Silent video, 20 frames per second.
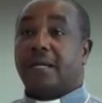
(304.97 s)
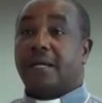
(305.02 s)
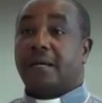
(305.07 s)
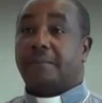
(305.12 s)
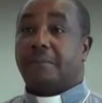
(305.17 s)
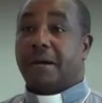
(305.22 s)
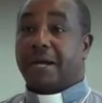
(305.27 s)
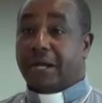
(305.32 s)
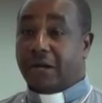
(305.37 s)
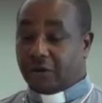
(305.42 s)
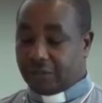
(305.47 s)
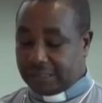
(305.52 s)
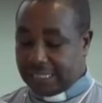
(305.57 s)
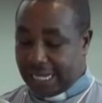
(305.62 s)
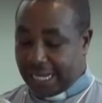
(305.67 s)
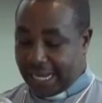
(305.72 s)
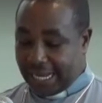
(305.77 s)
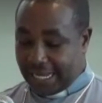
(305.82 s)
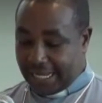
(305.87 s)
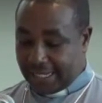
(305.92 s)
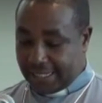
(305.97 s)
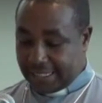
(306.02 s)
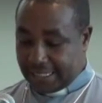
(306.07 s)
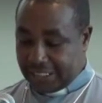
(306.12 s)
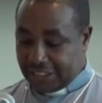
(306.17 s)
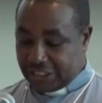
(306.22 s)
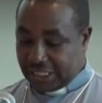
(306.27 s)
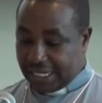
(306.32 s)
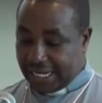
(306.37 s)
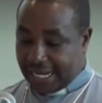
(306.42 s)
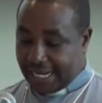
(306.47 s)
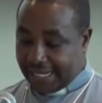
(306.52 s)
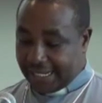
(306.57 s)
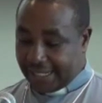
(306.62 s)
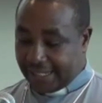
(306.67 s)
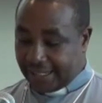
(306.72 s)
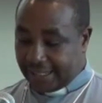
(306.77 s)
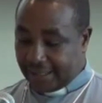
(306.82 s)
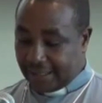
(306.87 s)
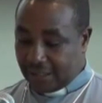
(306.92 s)
by Dr. Richard
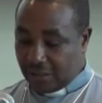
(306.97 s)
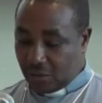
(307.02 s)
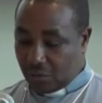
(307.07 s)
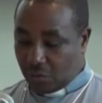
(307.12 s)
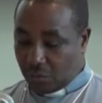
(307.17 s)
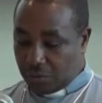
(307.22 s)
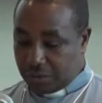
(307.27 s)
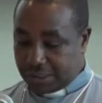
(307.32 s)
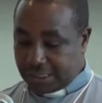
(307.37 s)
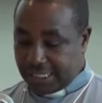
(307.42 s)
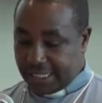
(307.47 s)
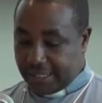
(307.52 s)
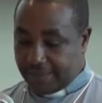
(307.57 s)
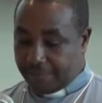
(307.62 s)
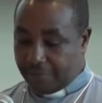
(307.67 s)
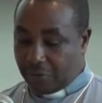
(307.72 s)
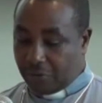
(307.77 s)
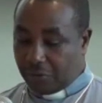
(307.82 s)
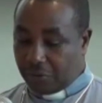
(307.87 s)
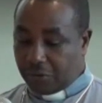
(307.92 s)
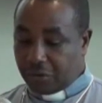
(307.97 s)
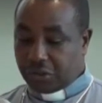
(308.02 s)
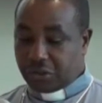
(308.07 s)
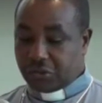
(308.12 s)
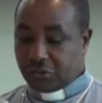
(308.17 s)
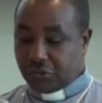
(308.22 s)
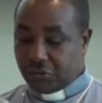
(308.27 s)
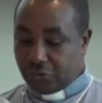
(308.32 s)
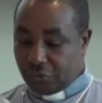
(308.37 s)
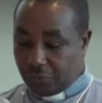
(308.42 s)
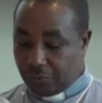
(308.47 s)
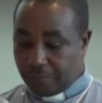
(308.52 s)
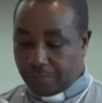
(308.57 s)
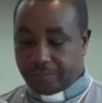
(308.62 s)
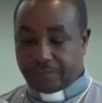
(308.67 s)
Allen was able to do.